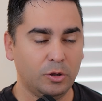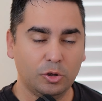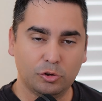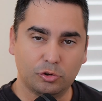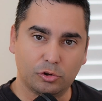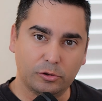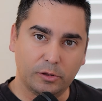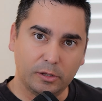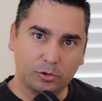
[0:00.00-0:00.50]

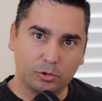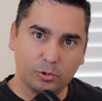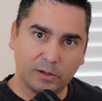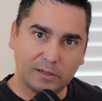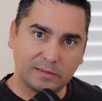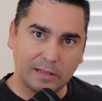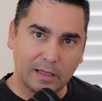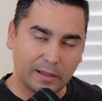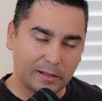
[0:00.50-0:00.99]
So they do
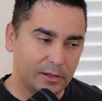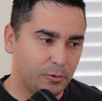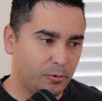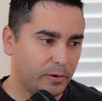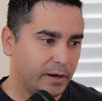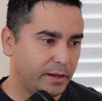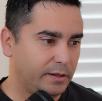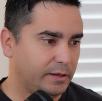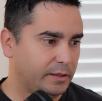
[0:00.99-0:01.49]
exactly
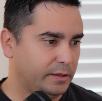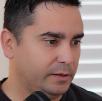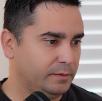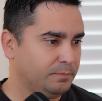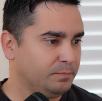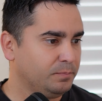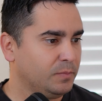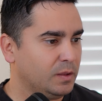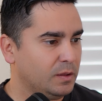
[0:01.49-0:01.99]
what I need.
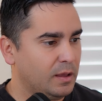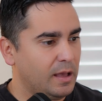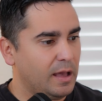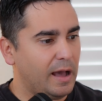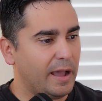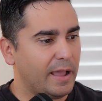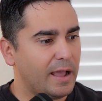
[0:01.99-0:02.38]
I